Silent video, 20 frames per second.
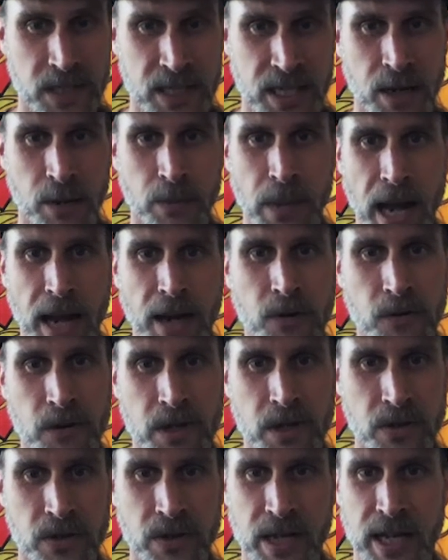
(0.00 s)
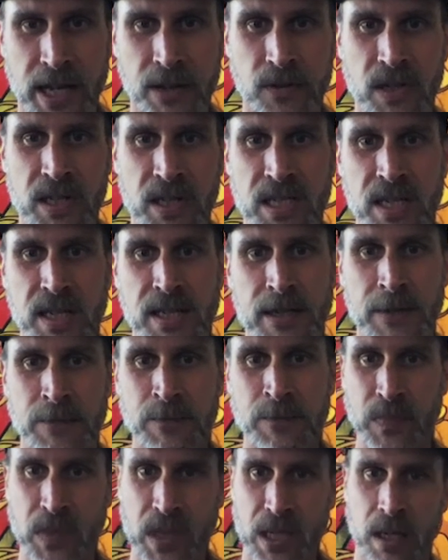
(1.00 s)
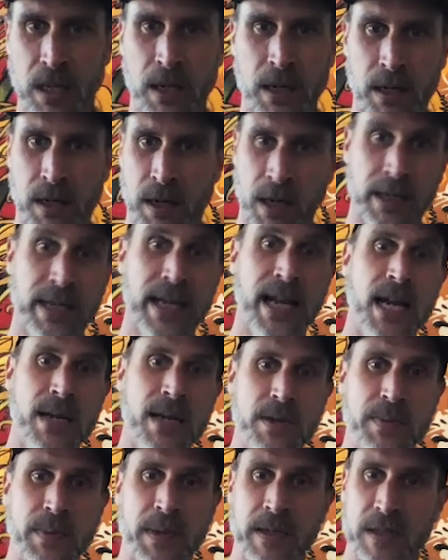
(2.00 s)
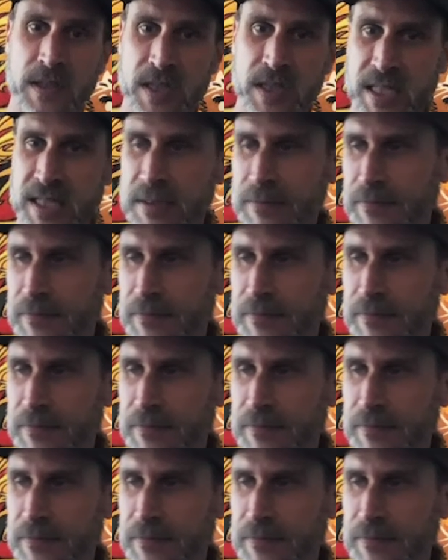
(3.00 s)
how backward the UK was on cannabis policy.